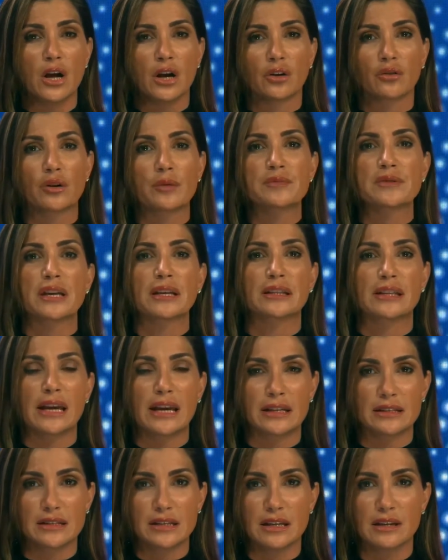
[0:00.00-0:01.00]
Groups like the
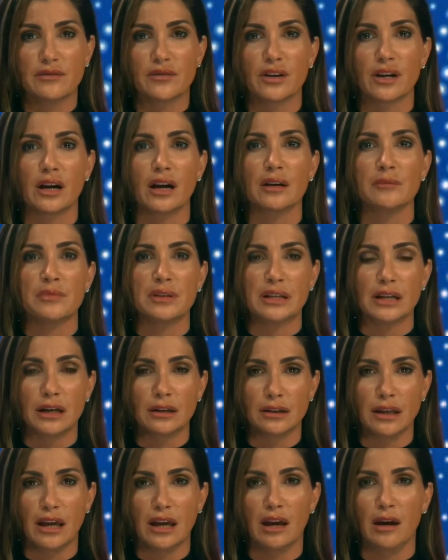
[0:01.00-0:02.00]
Antifa and
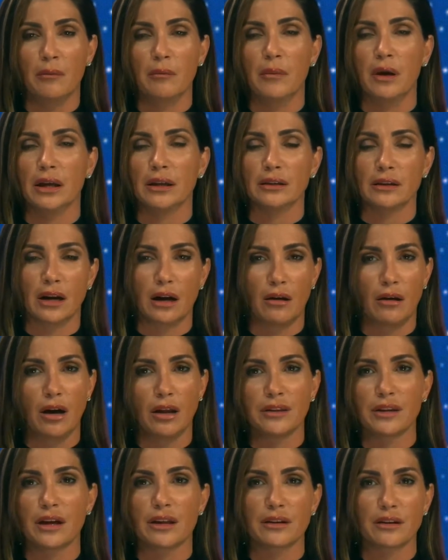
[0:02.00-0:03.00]
BLM and you know
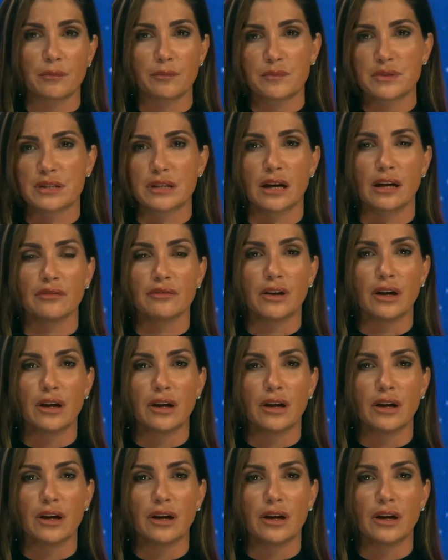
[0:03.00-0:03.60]
all the other stuff.